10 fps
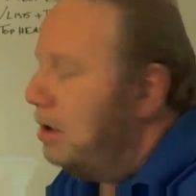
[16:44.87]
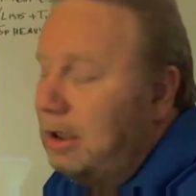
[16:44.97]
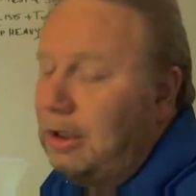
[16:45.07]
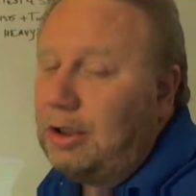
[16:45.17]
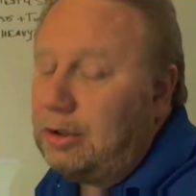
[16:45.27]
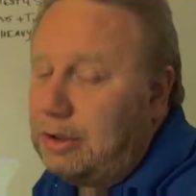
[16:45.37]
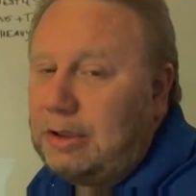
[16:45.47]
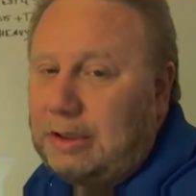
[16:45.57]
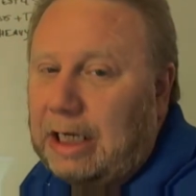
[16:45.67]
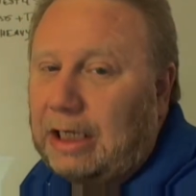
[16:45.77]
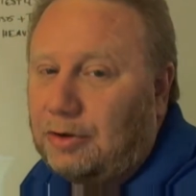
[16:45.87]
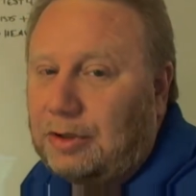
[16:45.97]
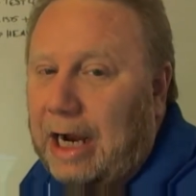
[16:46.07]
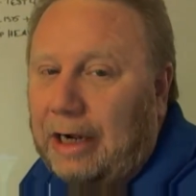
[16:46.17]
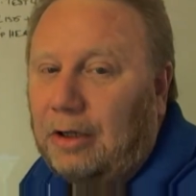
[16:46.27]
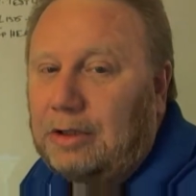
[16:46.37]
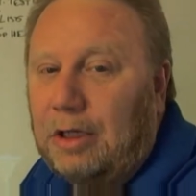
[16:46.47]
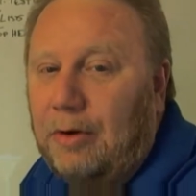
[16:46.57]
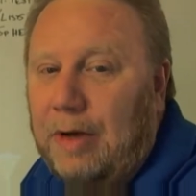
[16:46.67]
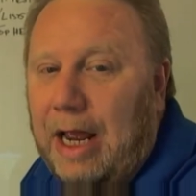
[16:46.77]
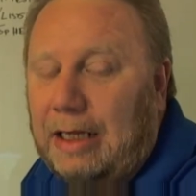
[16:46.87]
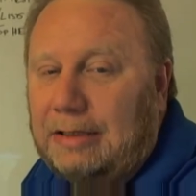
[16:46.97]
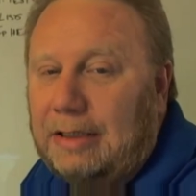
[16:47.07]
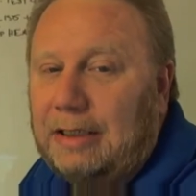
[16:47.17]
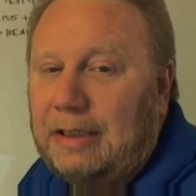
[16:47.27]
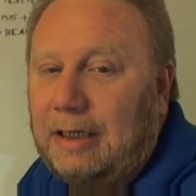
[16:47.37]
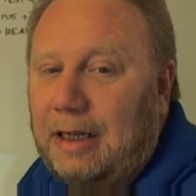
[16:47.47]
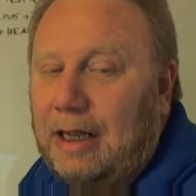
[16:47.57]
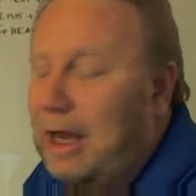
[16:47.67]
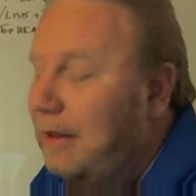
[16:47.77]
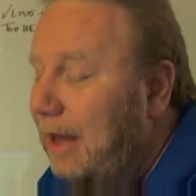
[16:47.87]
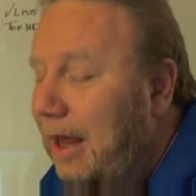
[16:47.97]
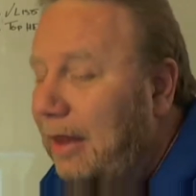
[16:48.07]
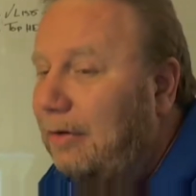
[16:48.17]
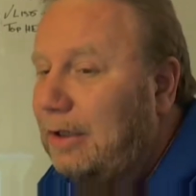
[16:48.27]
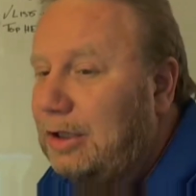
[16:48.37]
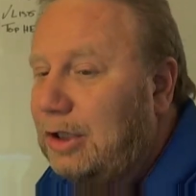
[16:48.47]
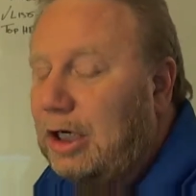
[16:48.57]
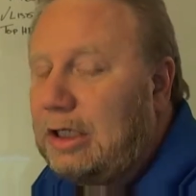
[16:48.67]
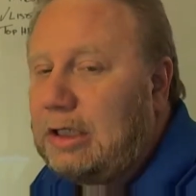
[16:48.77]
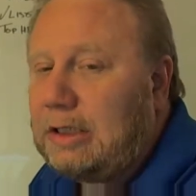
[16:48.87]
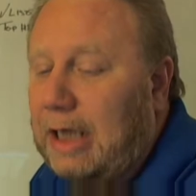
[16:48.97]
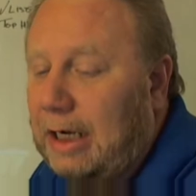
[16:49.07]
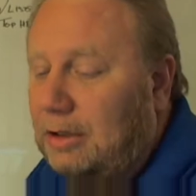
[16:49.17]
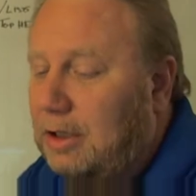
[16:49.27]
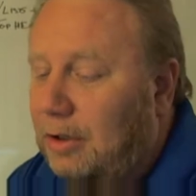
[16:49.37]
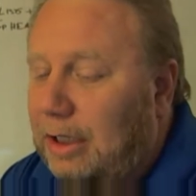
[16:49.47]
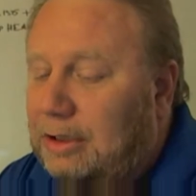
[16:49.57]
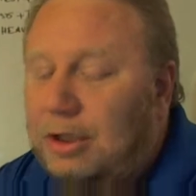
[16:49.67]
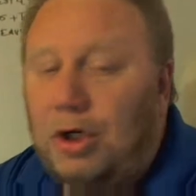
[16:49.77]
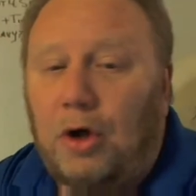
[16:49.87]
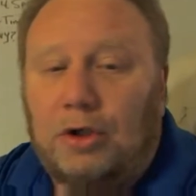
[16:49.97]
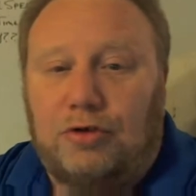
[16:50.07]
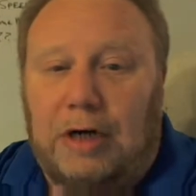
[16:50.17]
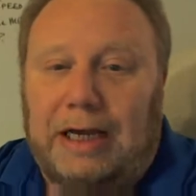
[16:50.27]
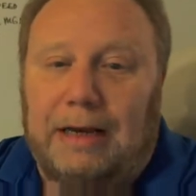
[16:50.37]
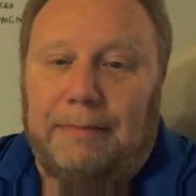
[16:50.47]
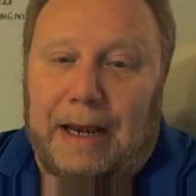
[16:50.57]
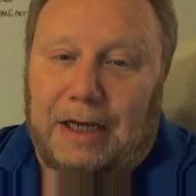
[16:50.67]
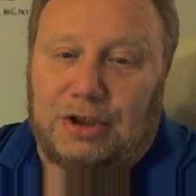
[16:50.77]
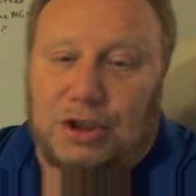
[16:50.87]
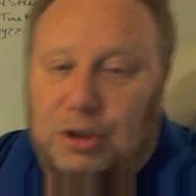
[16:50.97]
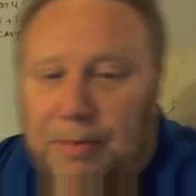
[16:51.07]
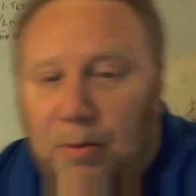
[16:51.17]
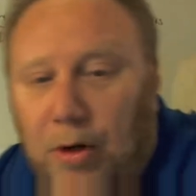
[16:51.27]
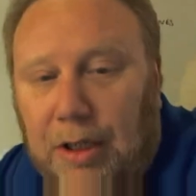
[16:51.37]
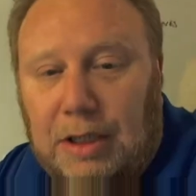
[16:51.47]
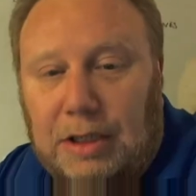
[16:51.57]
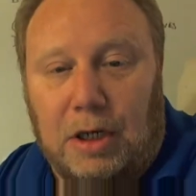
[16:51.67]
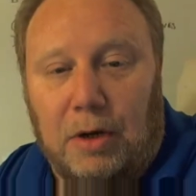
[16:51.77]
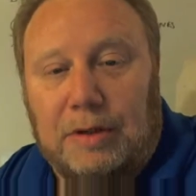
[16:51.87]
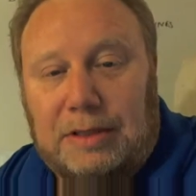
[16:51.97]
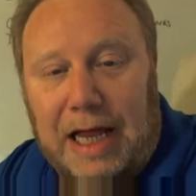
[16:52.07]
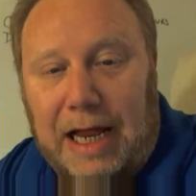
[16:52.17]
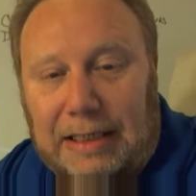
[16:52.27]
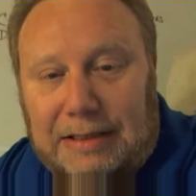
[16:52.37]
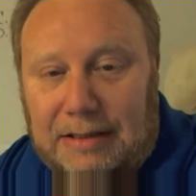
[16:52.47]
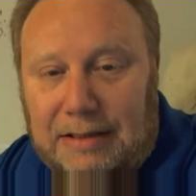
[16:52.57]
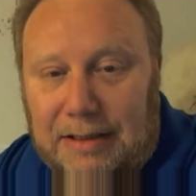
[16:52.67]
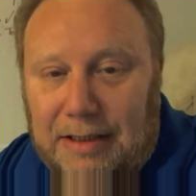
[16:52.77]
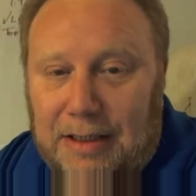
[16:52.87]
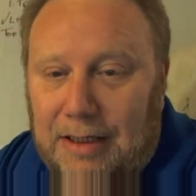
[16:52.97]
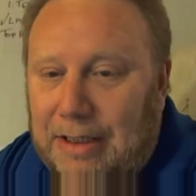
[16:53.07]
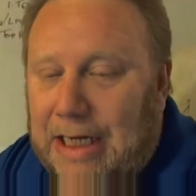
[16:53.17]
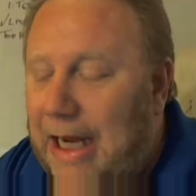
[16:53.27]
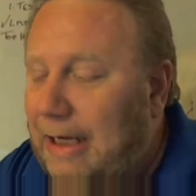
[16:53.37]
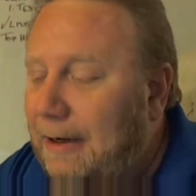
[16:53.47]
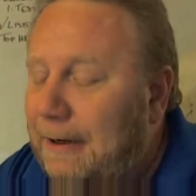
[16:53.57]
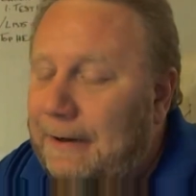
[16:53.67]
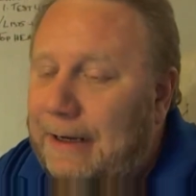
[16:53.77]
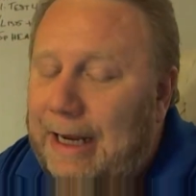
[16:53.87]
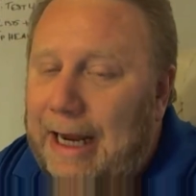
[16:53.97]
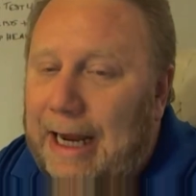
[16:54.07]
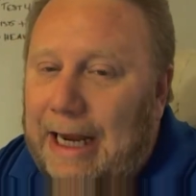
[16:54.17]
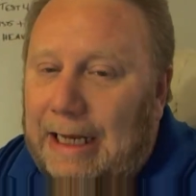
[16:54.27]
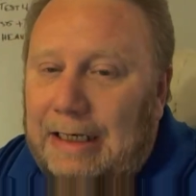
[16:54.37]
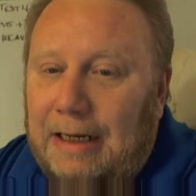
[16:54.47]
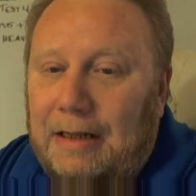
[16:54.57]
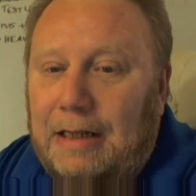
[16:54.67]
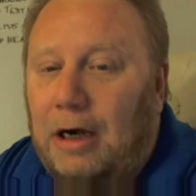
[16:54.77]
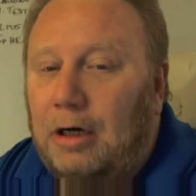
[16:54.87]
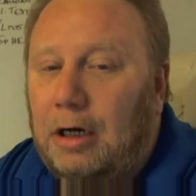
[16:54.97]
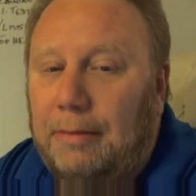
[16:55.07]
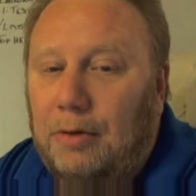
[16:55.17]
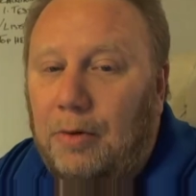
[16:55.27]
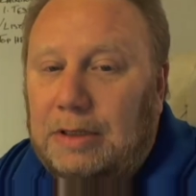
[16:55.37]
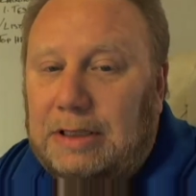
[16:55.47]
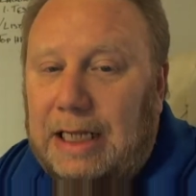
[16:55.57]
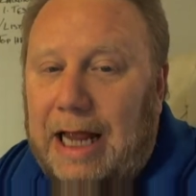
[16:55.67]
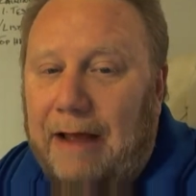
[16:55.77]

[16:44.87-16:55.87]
you're scheduled tight on slow days. The other reason you're tight on slow days, your lowest ranking managers should be working the slowest days. Okay. And they're going to be the ones that